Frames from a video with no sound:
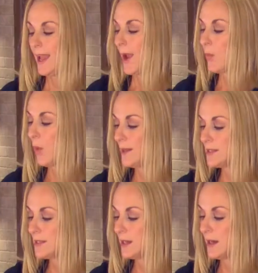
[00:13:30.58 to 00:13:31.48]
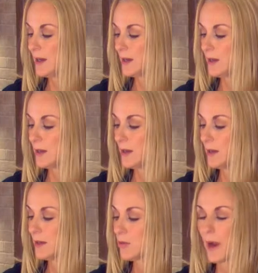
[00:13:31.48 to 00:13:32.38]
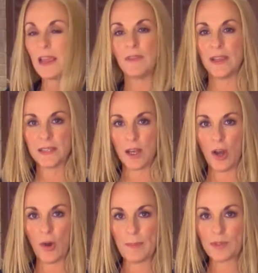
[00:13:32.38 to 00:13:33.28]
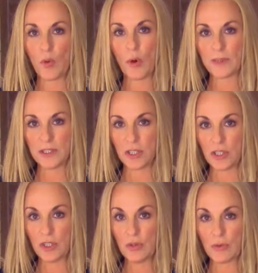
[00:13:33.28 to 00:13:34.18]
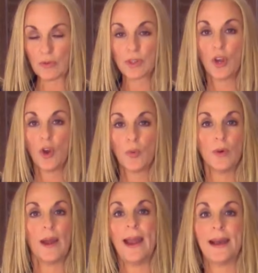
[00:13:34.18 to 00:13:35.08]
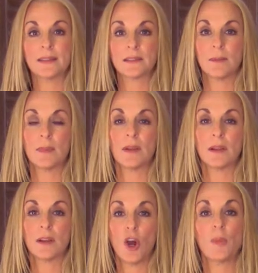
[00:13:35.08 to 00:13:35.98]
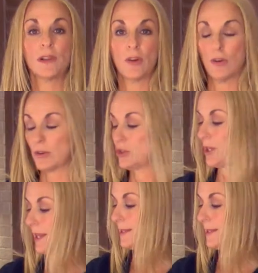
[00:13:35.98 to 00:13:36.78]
And once the gravy is all absorbed into the noodles, we'll add some Colby Longhorn cheese.